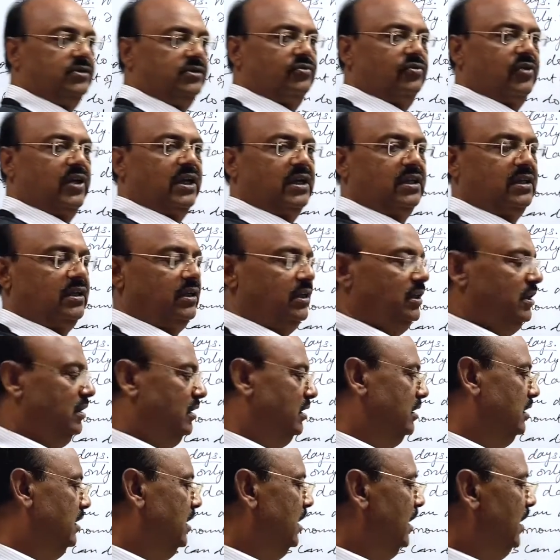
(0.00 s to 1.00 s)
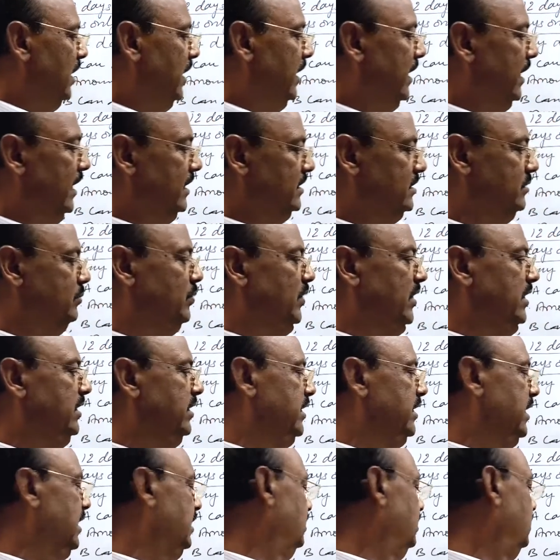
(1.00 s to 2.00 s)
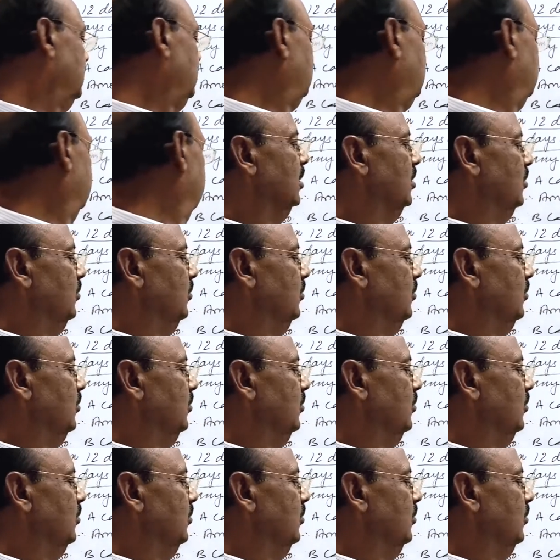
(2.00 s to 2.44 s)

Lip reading: work has been done